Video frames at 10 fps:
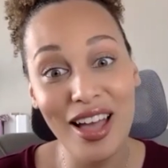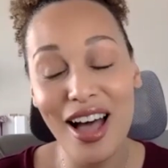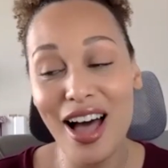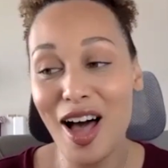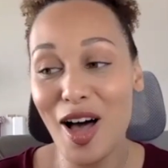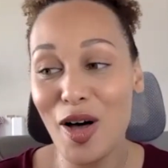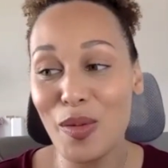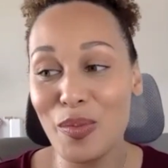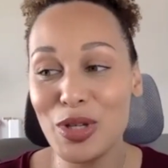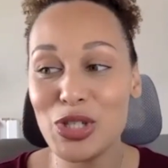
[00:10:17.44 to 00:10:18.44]

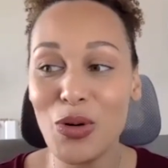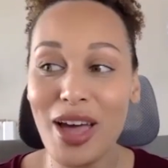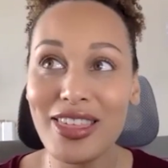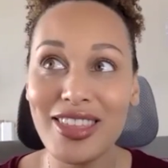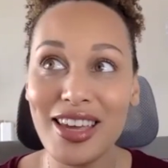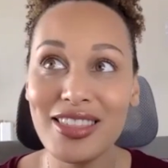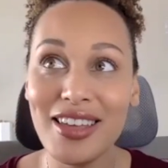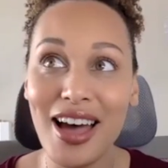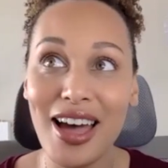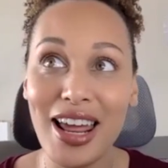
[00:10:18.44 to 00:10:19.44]
So I think
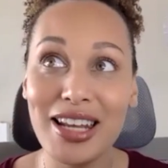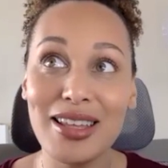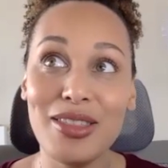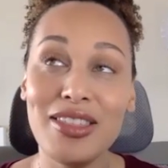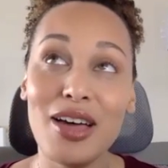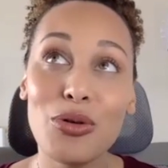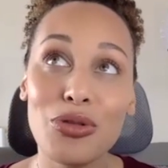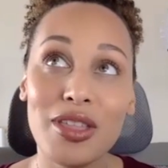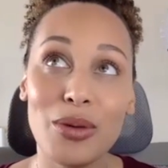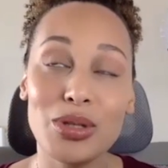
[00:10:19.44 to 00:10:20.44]
that, and the other
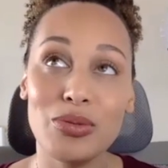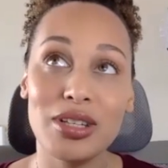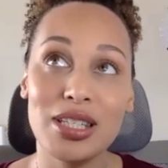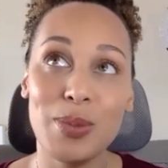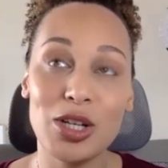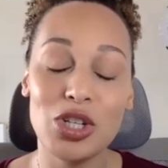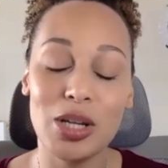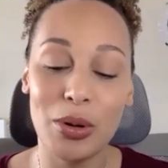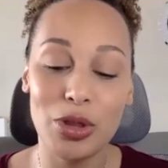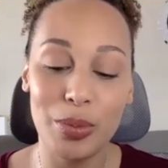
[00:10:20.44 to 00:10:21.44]
thing that was really special
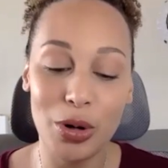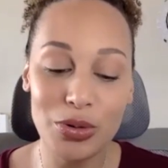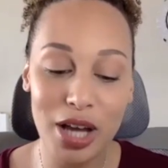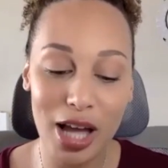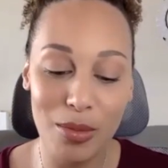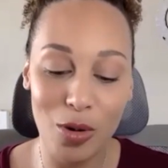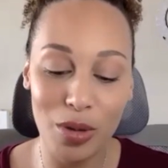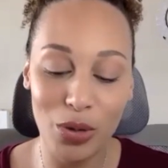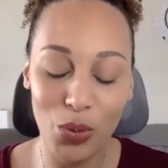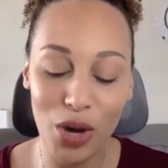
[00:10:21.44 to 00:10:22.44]
about the bow tie
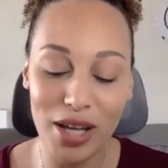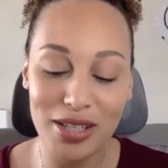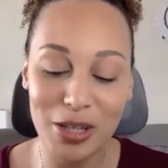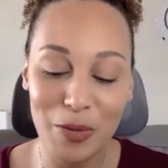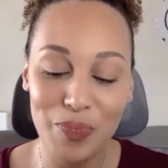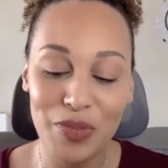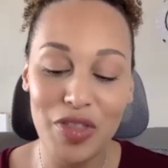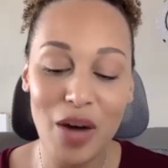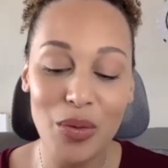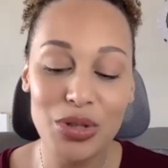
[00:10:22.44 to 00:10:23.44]
moment was
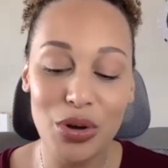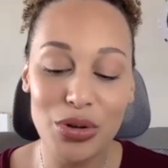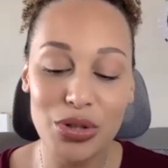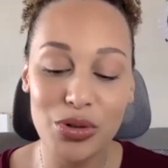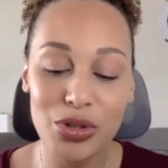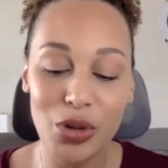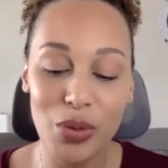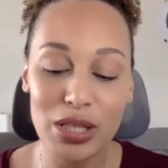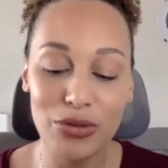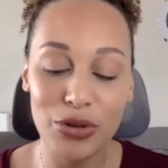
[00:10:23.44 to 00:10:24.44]
that was also
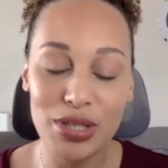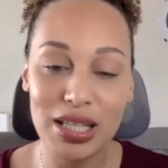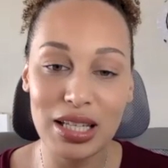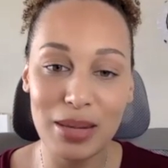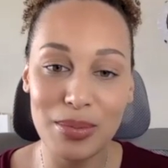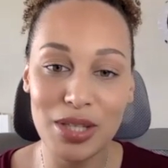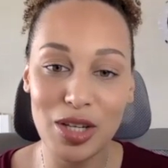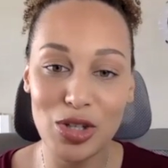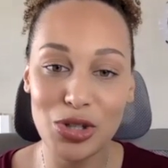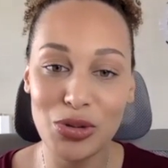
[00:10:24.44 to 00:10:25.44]
Zoey's first glimpse
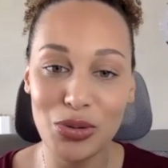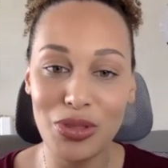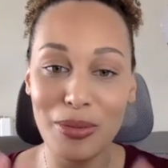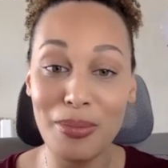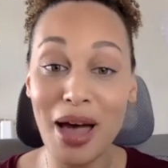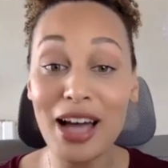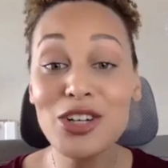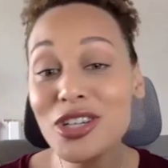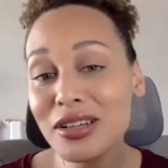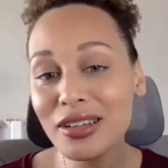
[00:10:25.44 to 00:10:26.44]
into the
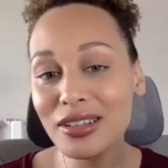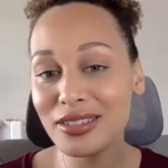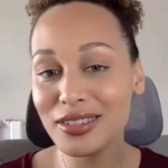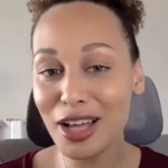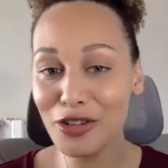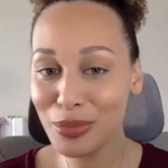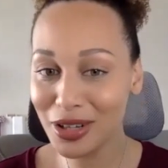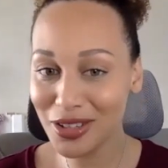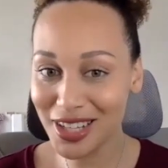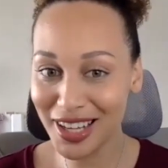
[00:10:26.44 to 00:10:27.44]
magic of
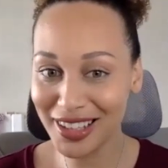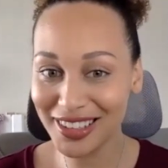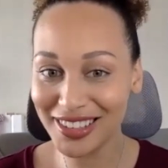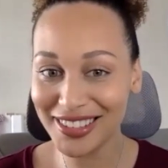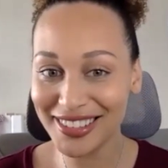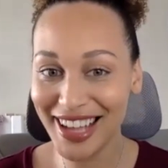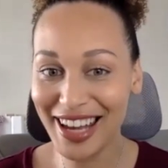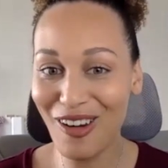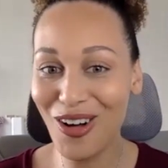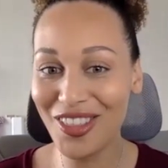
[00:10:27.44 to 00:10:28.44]
Middleton, mm-hmm,
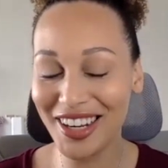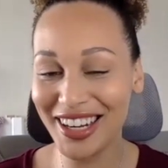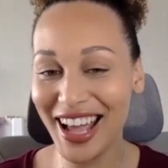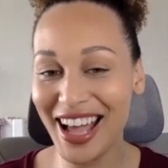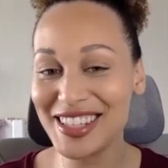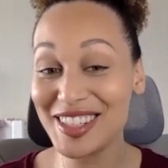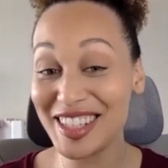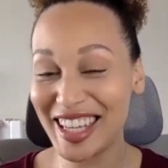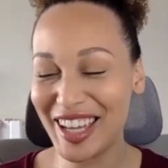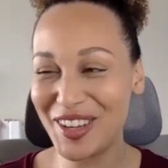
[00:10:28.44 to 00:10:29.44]
and all that it has
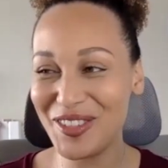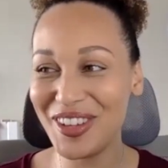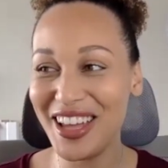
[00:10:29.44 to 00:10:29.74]
to give.